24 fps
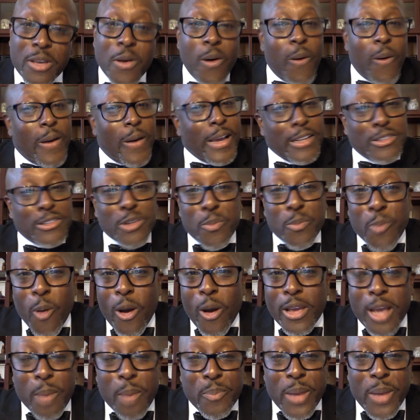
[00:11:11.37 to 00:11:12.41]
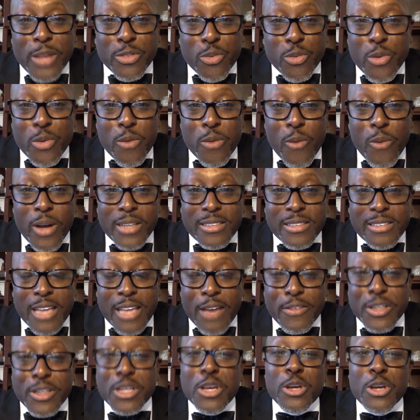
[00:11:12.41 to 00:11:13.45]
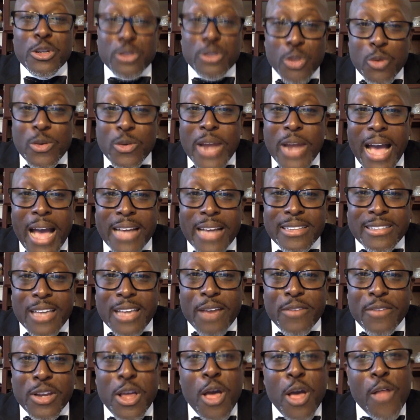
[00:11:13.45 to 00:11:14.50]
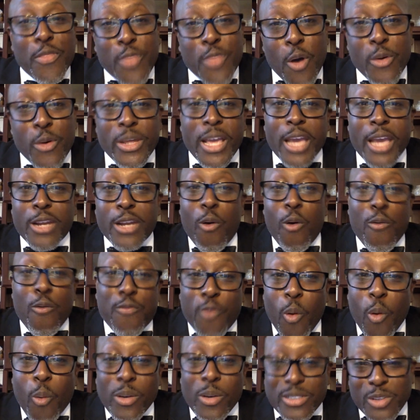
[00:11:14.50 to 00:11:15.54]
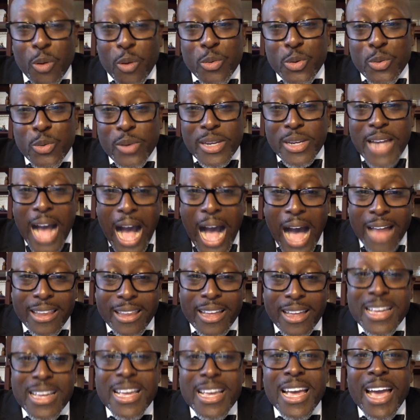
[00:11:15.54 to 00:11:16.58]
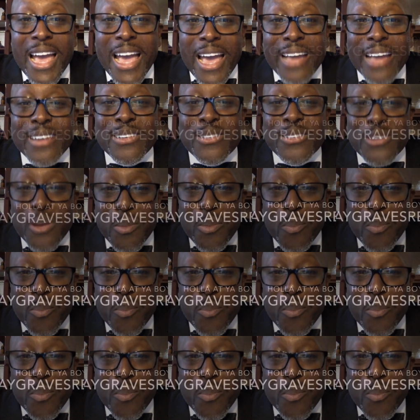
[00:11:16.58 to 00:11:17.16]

or hit your boy up at 317 297 3804 so you can holler at your